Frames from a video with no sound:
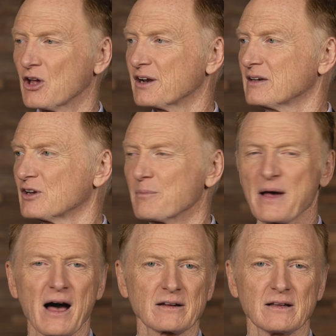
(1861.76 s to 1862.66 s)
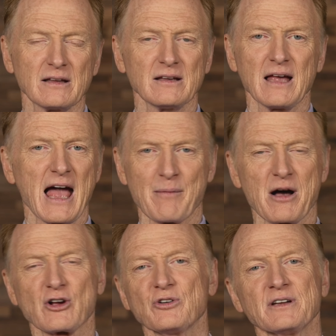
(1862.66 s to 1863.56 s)
not even about, am
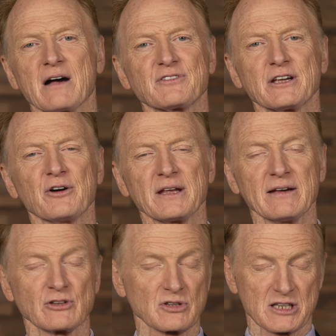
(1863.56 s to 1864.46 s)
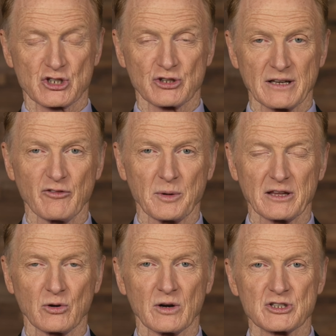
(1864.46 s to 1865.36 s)
I good enough to go to heaven? Because that should never be
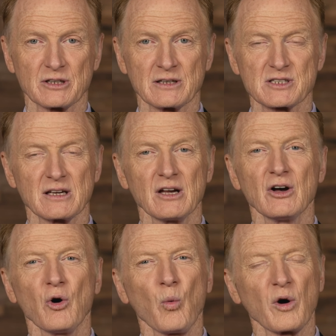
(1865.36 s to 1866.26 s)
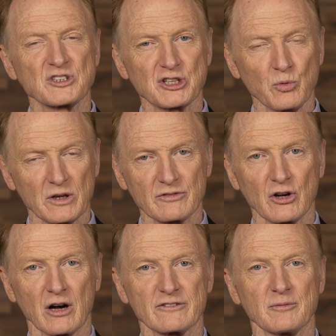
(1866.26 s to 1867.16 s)
the question. It's, what's the will of
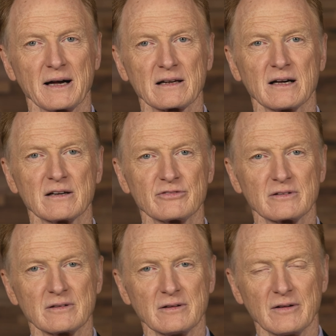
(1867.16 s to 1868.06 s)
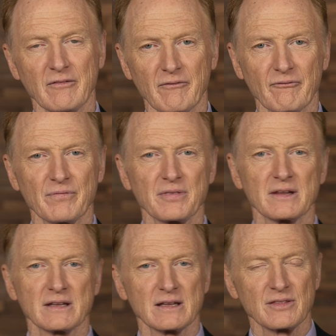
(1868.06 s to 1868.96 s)
God for my life?
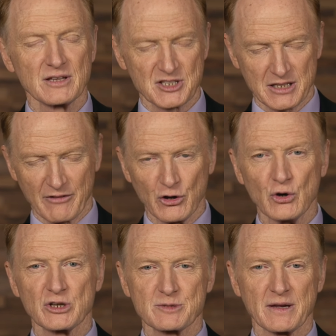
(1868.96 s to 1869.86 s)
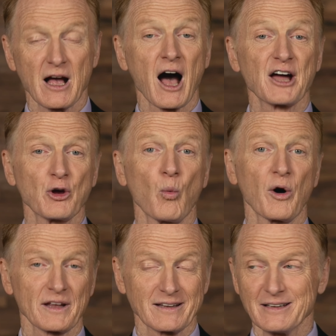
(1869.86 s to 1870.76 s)
This stuff hurts me. I don't
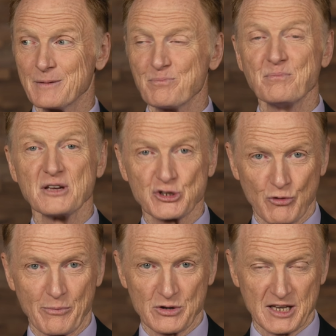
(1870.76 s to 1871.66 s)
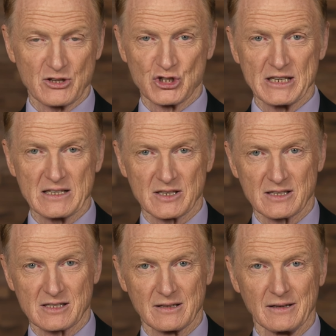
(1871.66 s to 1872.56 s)
want to misrepresent
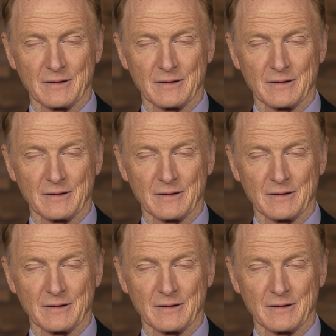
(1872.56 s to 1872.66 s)
Jesus.